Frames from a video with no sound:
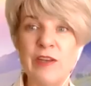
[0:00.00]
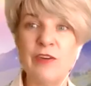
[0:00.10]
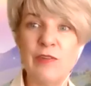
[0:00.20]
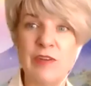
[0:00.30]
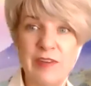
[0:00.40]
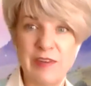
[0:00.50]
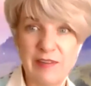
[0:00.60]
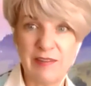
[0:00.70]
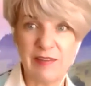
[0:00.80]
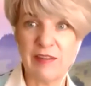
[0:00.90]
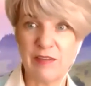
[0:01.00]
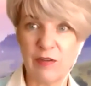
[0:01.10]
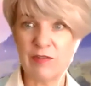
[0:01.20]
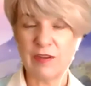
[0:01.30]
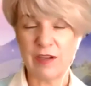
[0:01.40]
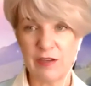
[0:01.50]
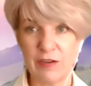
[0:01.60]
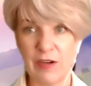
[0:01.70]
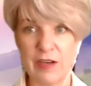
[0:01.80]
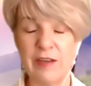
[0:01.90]
you disassociate
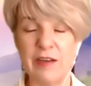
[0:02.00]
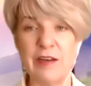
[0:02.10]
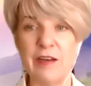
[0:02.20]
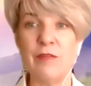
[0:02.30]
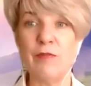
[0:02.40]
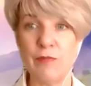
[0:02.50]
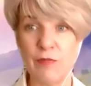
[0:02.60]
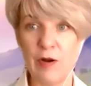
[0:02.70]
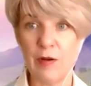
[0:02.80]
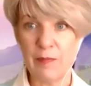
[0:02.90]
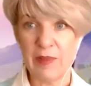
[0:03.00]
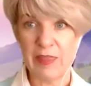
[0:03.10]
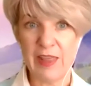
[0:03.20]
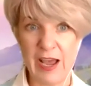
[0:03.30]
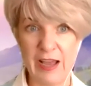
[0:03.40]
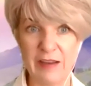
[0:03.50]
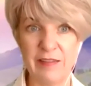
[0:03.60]
your identity from that,